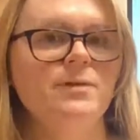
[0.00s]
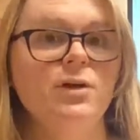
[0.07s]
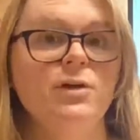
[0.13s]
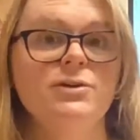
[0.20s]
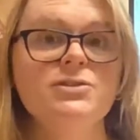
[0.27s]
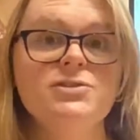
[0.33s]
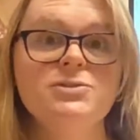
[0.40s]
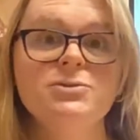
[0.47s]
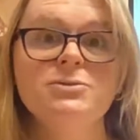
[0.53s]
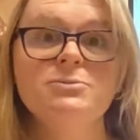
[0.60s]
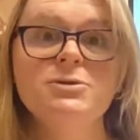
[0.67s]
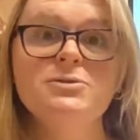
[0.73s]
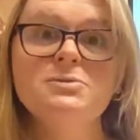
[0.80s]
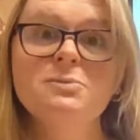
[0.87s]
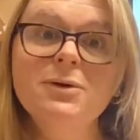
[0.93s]
earns you the
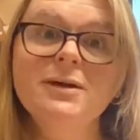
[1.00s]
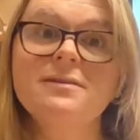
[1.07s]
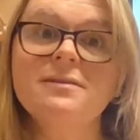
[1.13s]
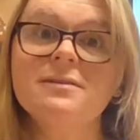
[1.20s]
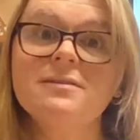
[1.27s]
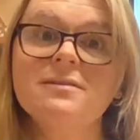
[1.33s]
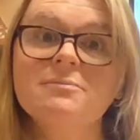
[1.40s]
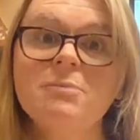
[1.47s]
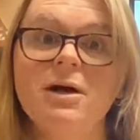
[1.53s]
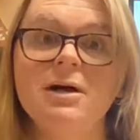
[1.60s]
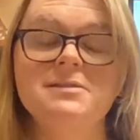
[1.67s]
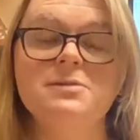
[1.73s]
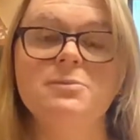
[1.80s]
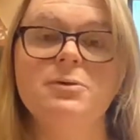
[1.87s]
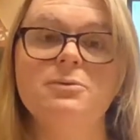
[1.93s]
most points
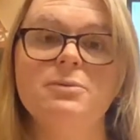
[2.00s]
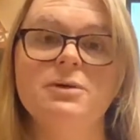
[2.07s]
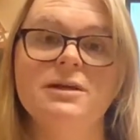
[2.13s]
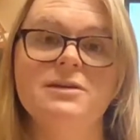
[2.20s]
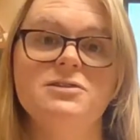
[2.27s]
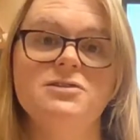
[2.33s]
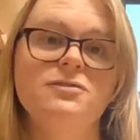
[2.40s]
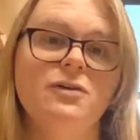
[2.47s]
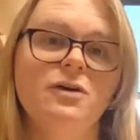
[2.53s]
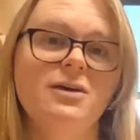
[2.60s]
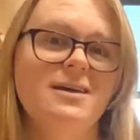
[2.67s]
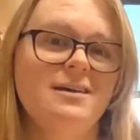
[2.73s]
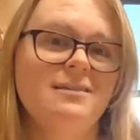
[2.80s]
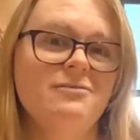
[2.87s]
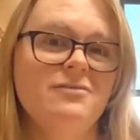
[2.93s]
possible because you've
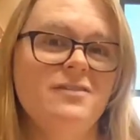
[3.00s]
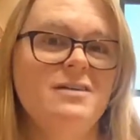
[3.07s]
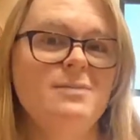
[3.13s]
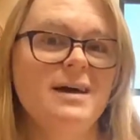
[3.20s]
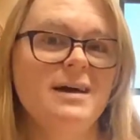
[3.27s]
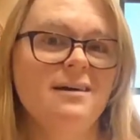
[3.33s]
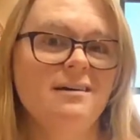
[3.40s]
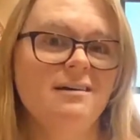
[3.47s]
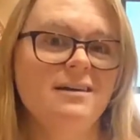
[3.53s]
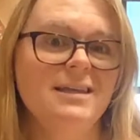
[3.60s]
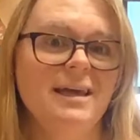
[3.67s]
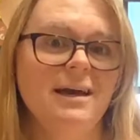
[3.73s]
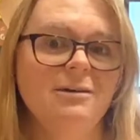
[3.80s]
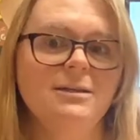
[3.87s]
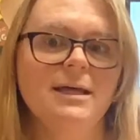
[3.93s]
already gotten feedback on
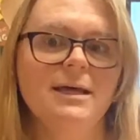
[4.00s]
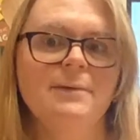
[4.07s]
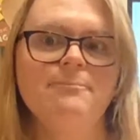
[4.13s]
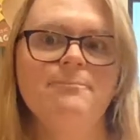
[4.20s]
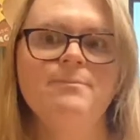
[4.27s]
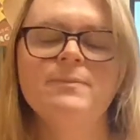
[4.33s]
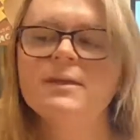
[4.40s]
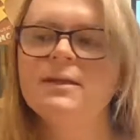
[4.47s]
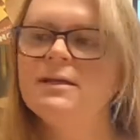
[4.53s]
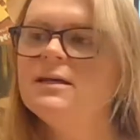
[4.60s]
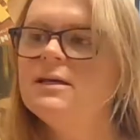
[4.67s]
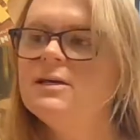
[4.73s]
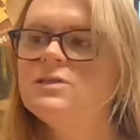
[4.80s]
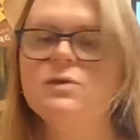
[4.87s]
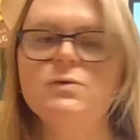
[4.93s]
the outline.
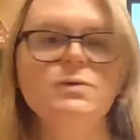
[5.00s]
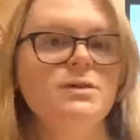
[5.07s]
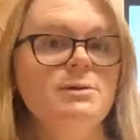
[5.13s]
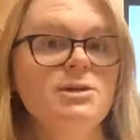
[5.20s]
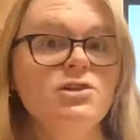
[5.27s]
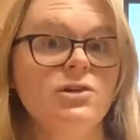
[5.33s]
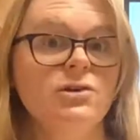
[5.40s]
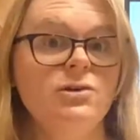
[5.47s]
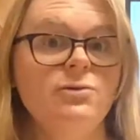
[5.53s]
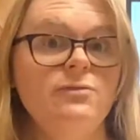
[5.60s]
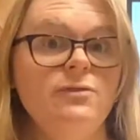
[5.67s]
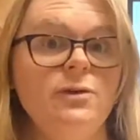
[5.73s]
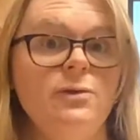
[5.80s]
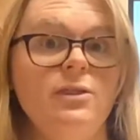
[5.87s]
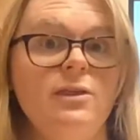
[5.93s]
So let me show you a
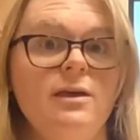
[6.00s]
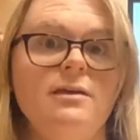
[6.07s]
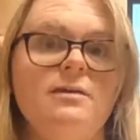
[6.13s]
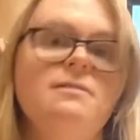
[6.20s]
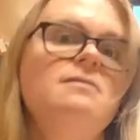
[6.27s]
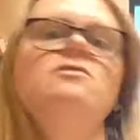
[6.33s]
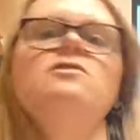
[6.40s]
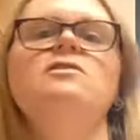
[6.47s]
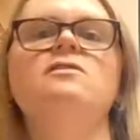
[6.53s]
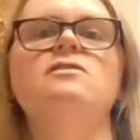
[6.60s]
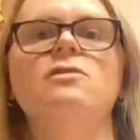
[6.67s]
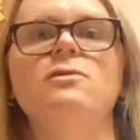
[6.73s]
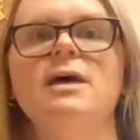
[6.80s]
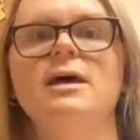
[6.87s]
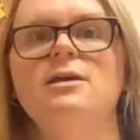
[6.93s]
few things just
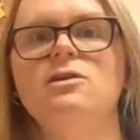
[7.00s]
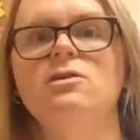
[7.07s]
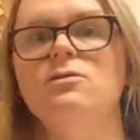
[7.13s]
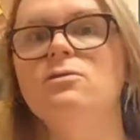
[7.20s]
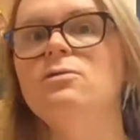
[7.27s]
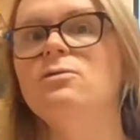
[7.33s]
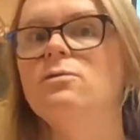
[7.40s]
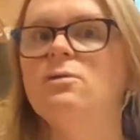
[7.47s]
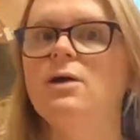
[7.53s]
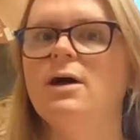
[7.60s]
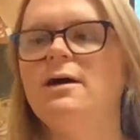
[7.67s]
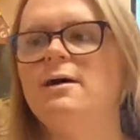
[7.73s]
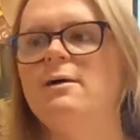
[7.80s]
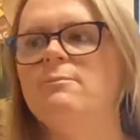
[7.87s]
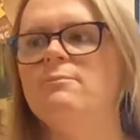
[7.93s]
so that you
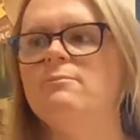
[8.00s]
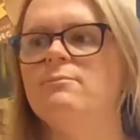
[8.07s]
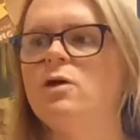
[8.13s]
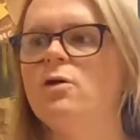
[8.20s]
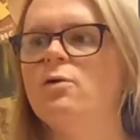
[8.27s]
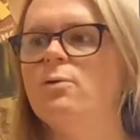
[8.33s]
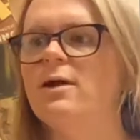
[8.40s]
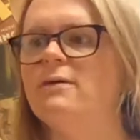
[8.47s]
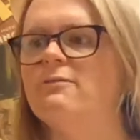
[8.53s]
know where